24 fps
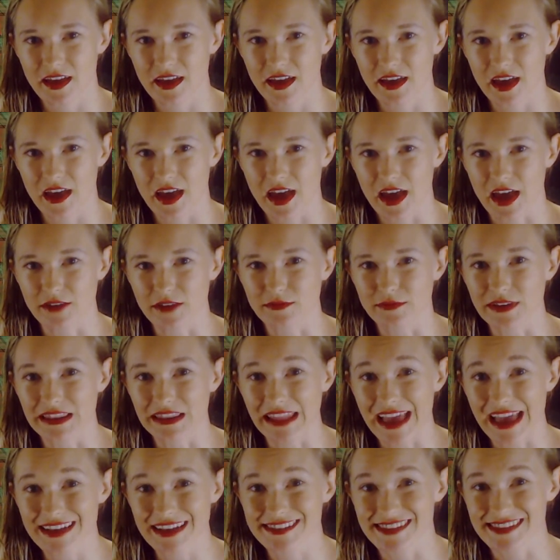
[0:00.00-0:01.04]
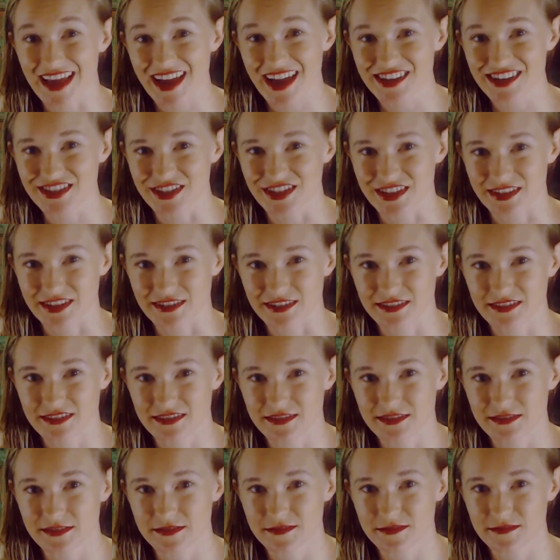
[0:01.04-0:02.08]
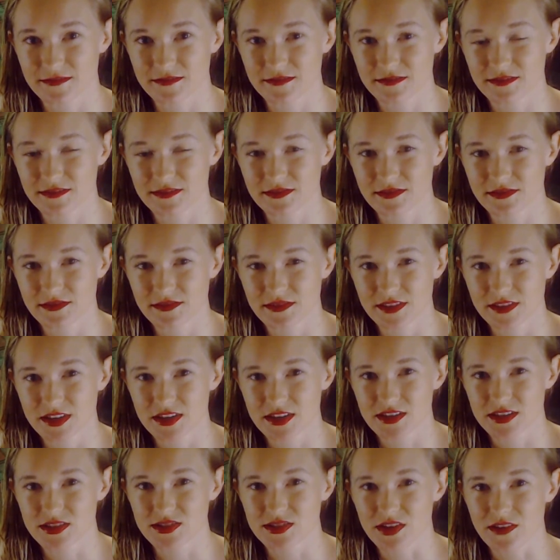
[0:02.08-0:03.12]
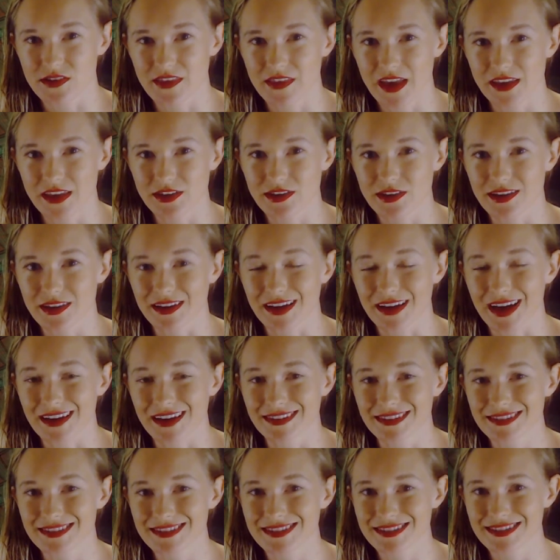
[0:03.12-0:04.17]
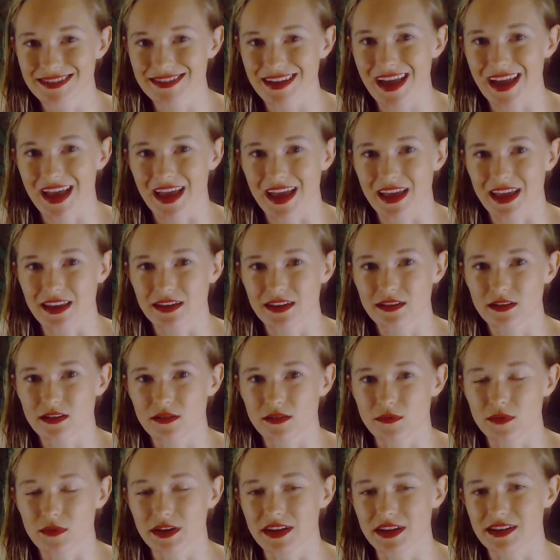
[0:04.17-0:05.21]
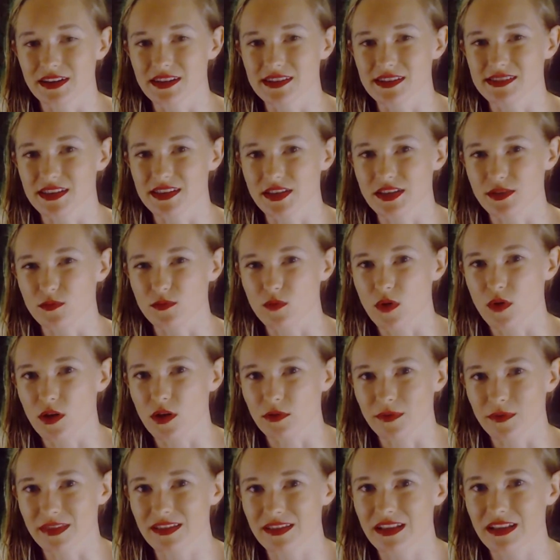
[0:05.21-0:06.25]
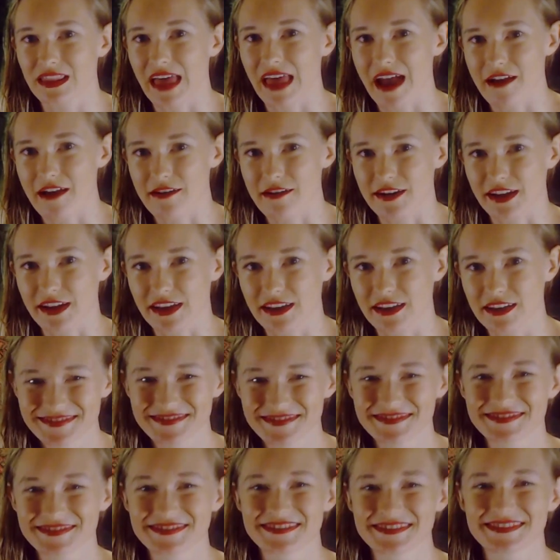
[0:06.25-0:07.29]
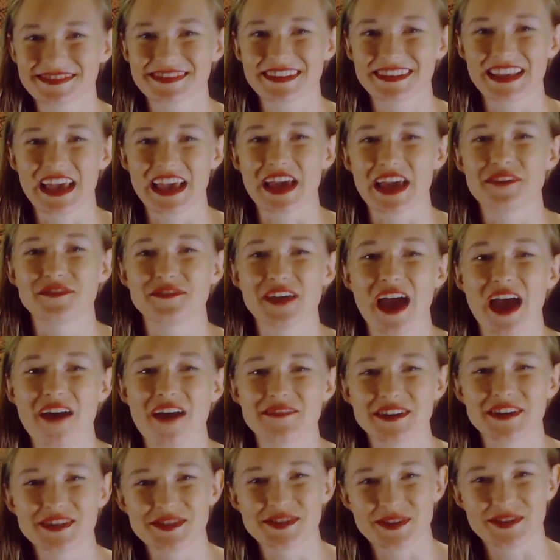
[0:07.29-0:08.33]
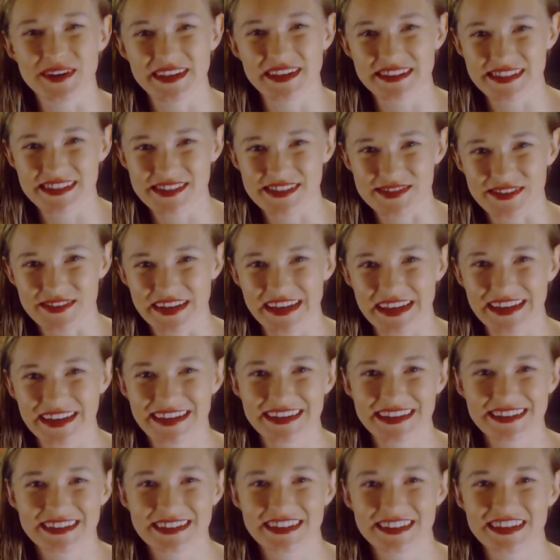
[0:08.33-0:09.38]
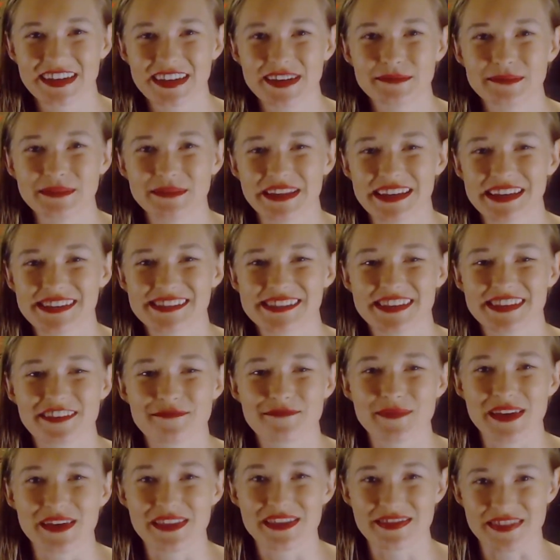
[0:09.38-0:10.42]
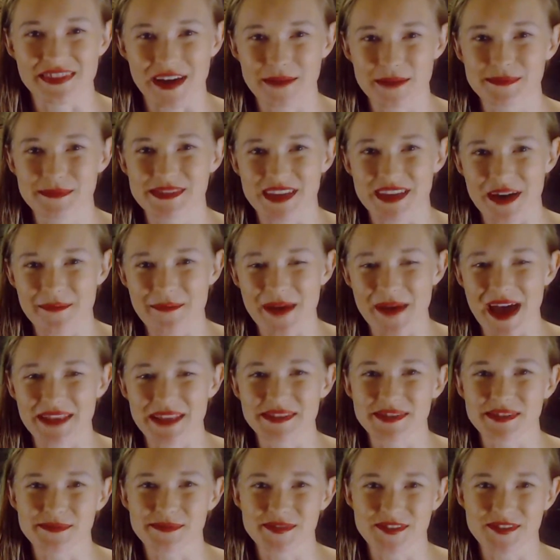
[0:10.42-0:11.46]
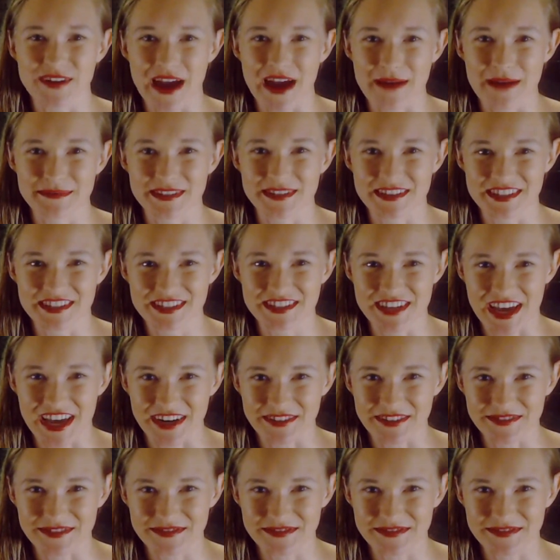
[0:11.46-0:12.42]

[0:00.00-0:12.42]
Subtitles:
and relaxation so that you can understand what it is that you want with clarity. If you have enjoyed this reading, please give me a thumbs up and subscribe to the channel.